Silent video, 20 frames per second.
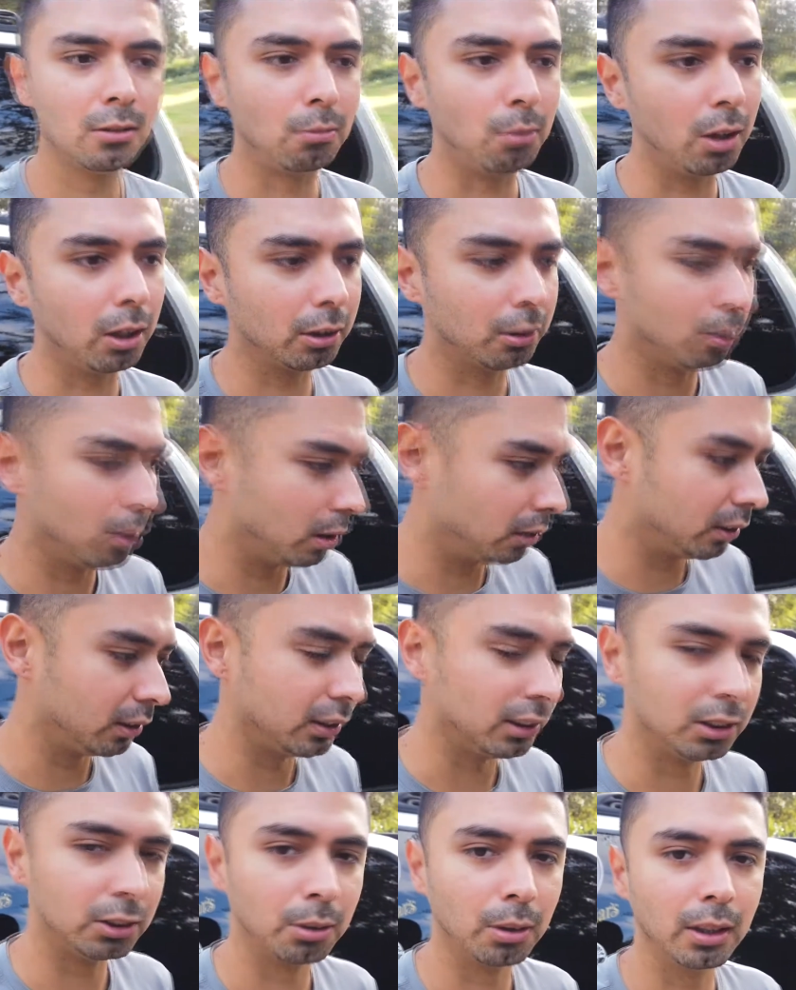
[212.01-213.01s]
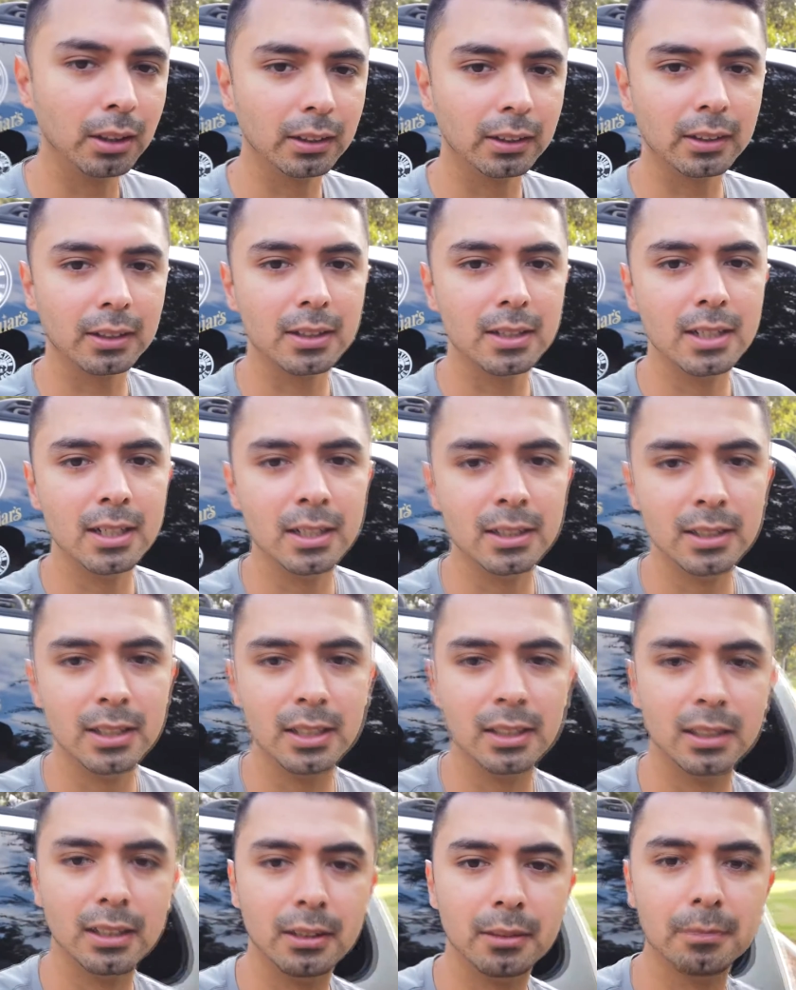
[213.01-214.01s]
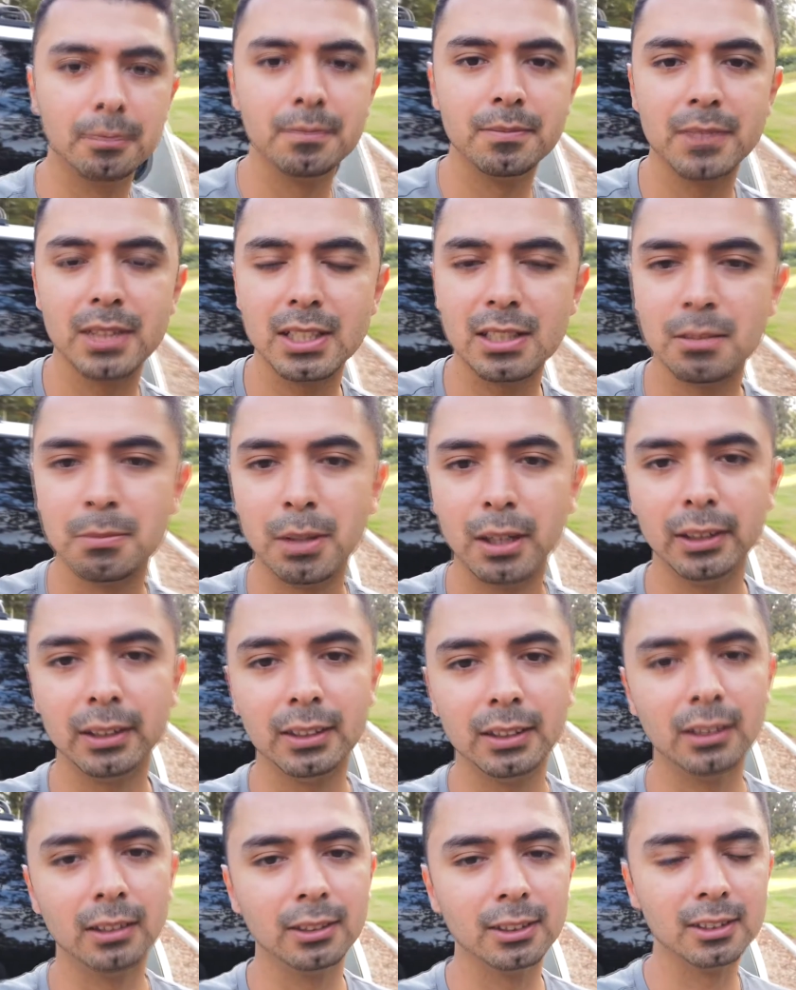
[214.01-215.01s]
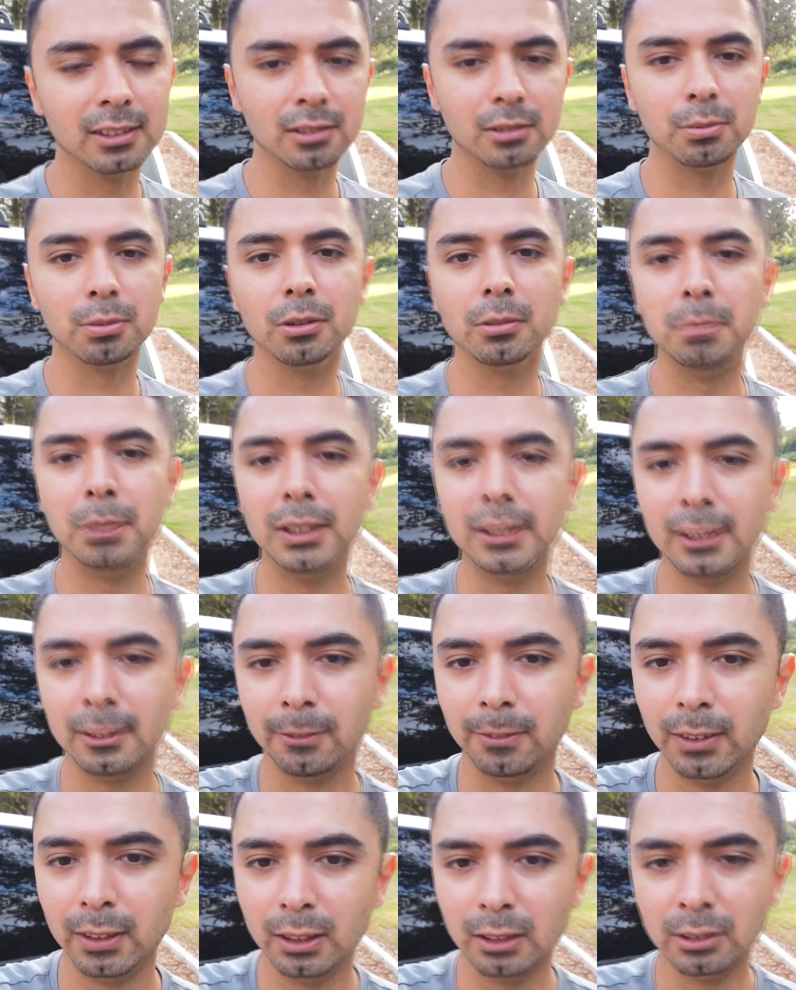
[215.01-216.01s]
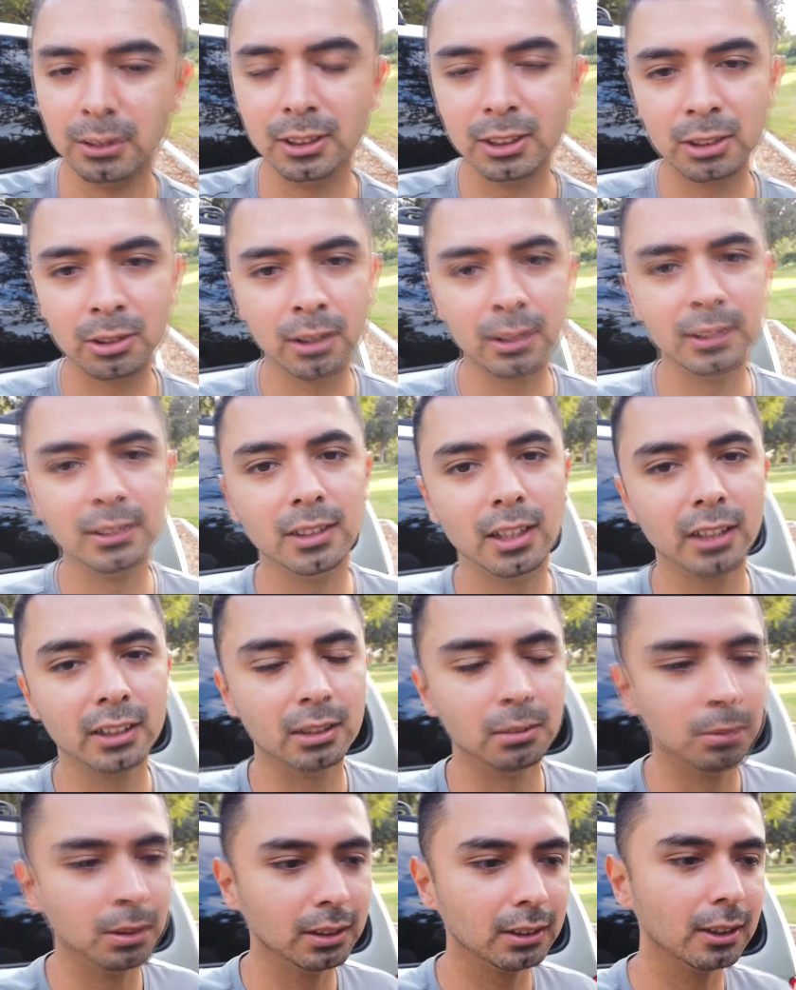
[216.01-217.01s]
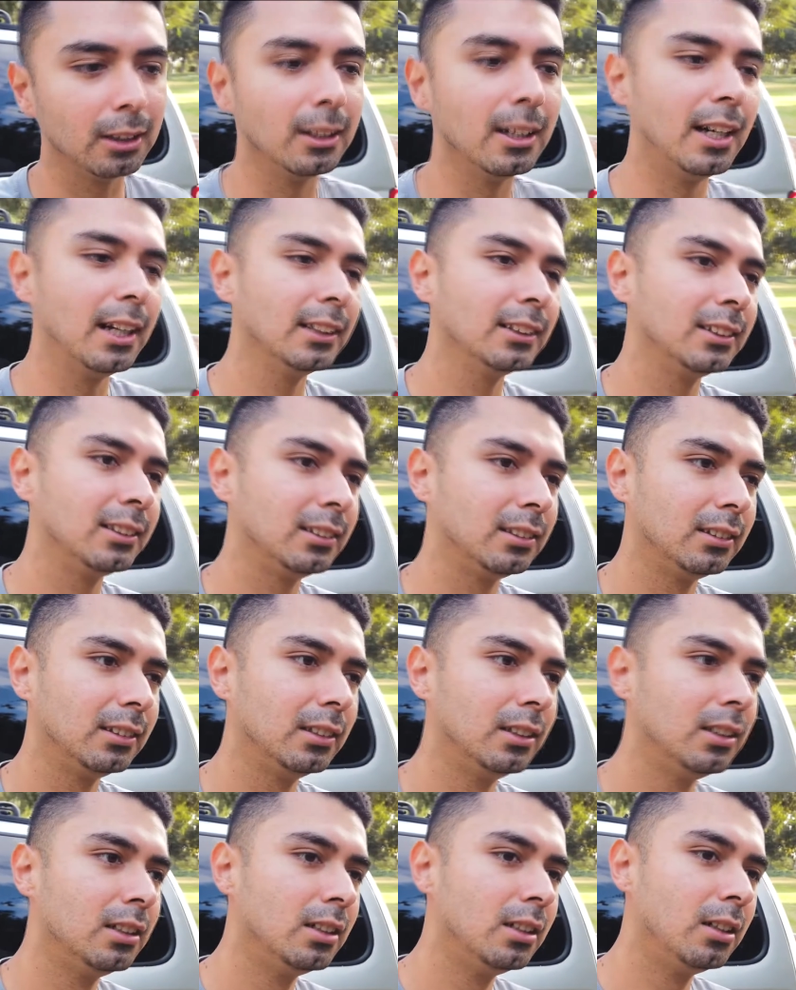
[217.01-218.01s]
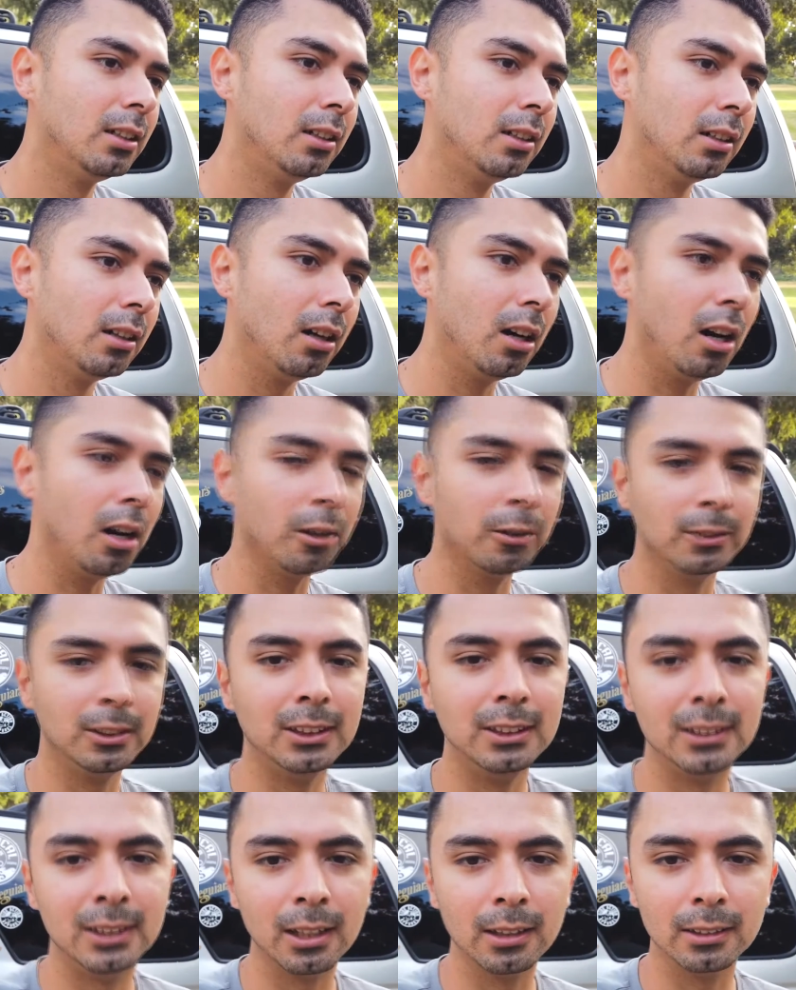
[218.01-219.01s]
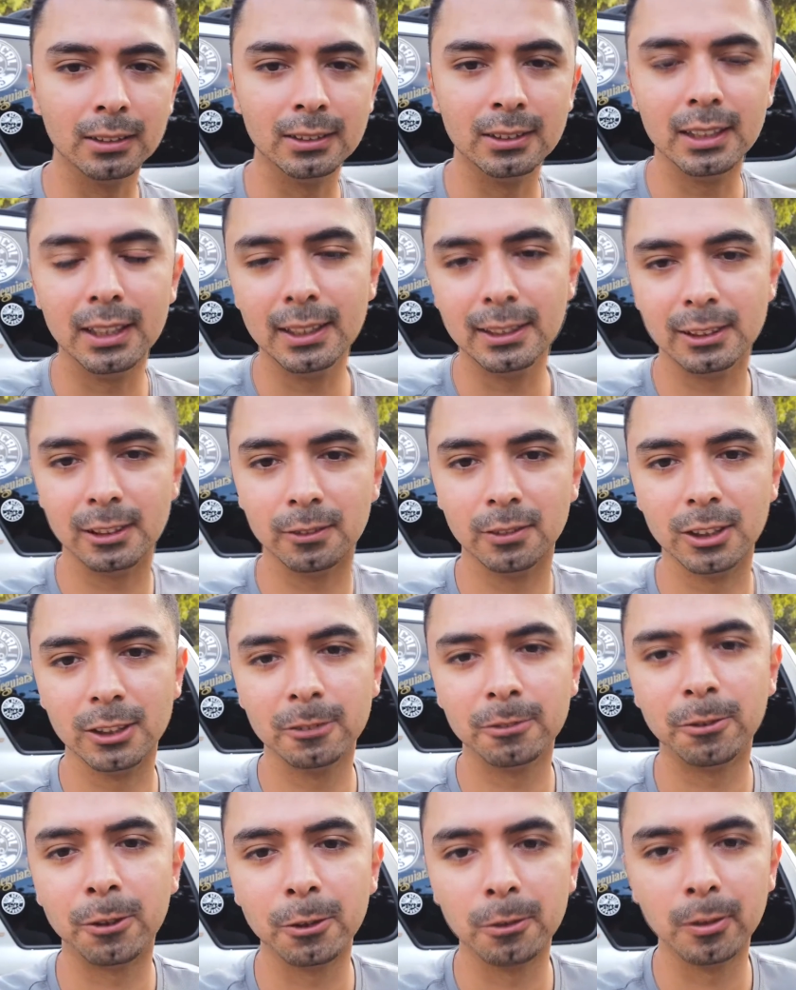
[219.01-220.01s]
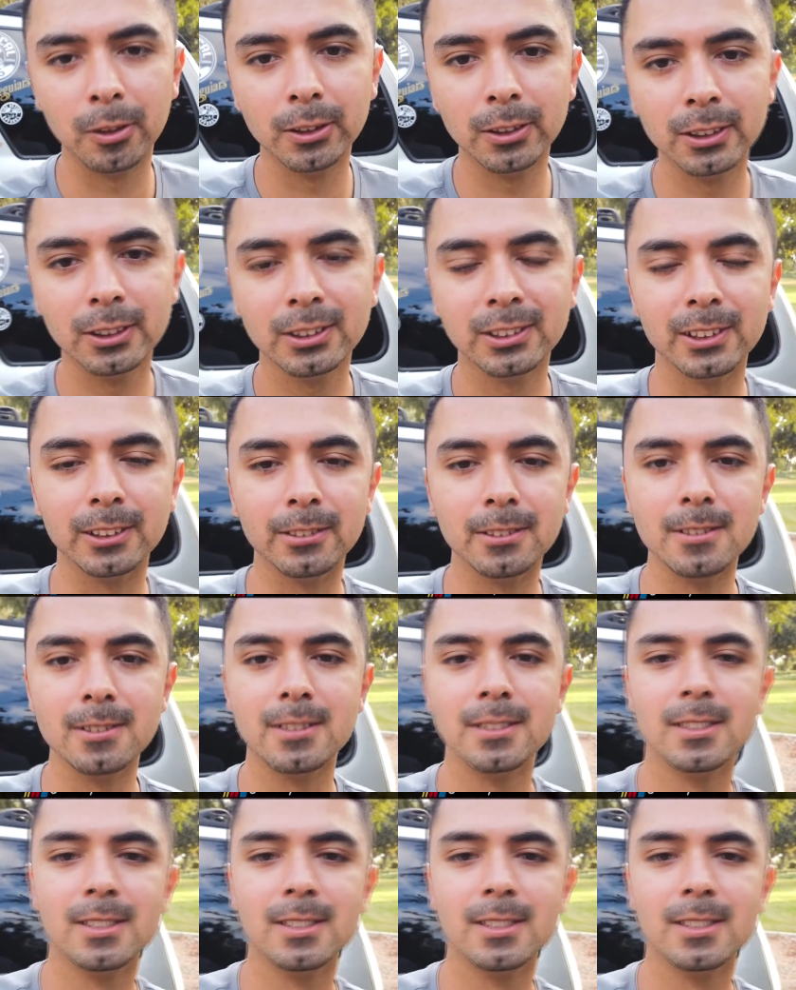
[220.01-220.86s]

walk around on the truck, and then that's about it. You know, this is a real basic video, just trying to document the last auto detailing days of this 4Runner. So